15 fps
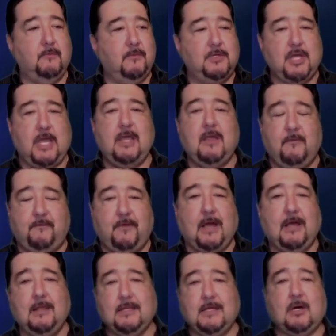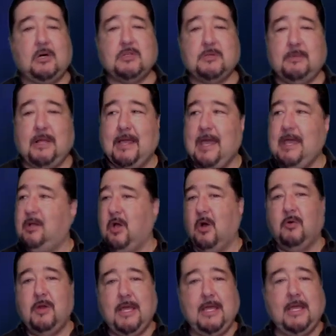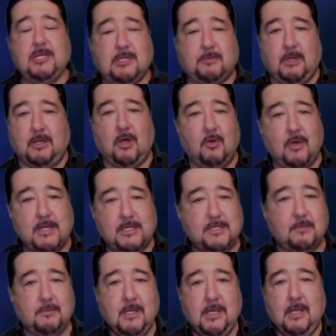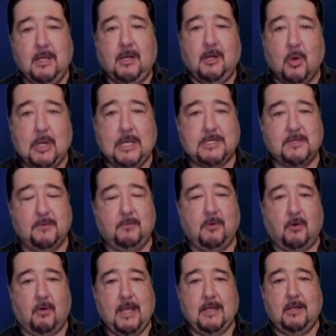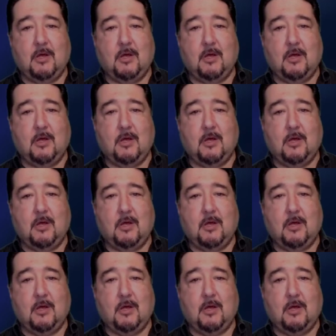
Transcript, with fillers: Jacob finally tells them, like, hey, go to Egypt and go get some, go get some grain.